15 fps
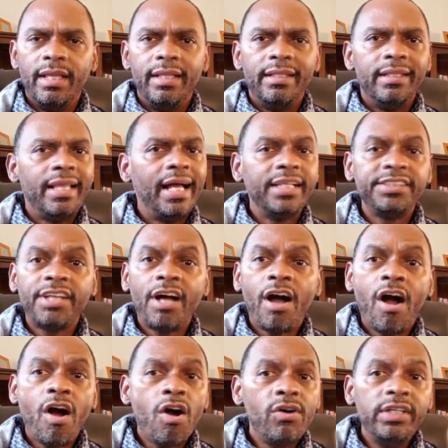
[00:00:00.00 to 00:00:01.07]
That's
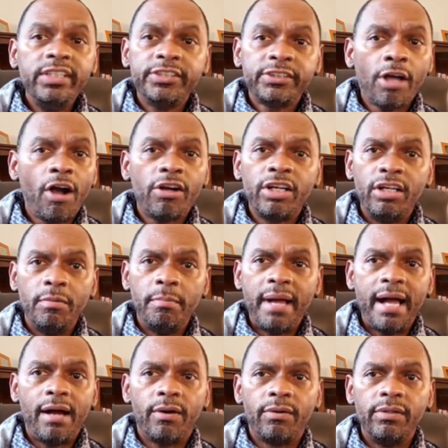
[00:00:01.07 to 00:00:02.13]
all he's talking
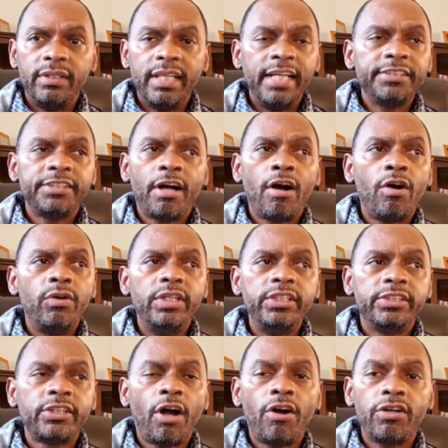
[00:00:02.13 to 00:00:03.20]
about. That's all he's
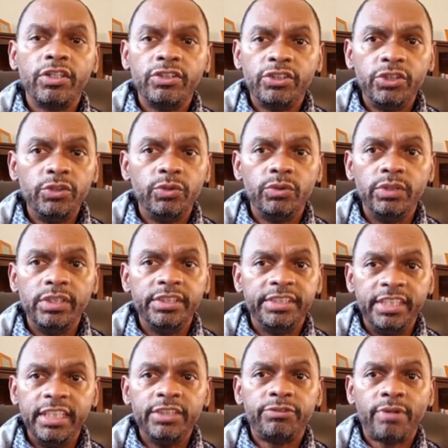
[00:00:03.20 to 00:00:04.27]
talking to, is
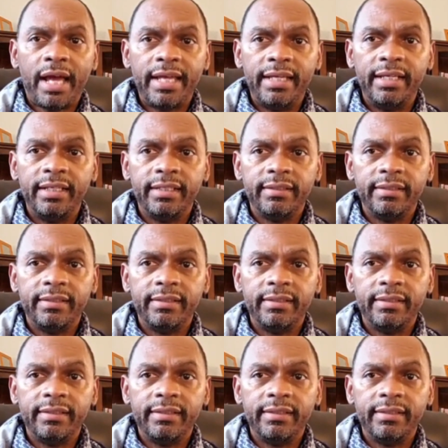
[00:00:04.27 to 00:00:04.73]
Israel.